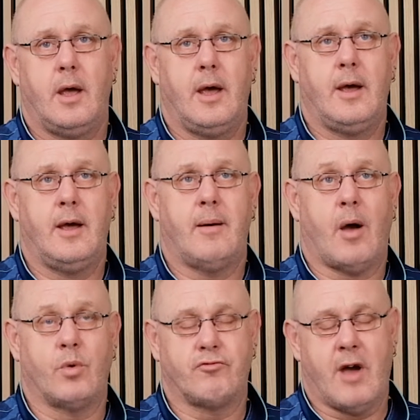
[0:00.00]
I
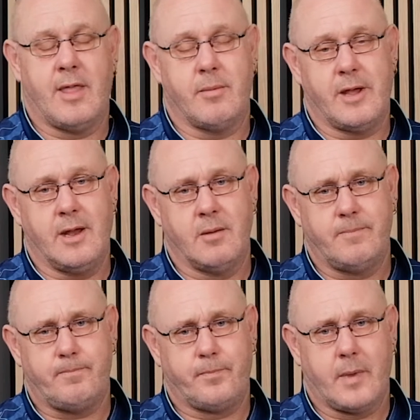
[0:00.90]
would rather be in them
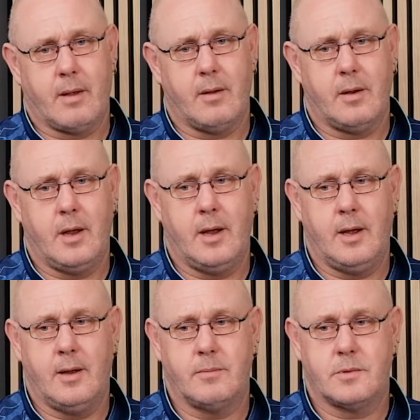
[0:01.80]

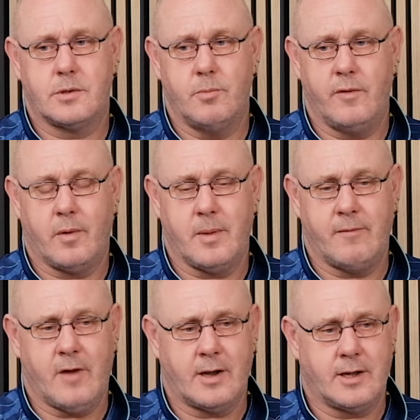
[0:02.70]
to move up
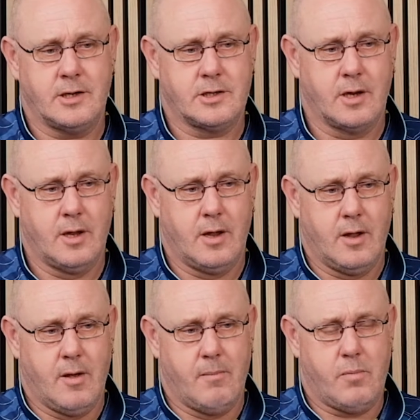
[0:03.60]
them rankings.
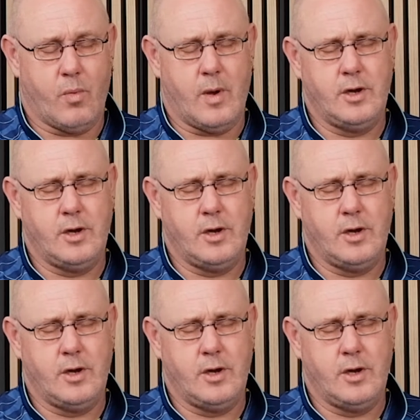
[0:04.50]
But when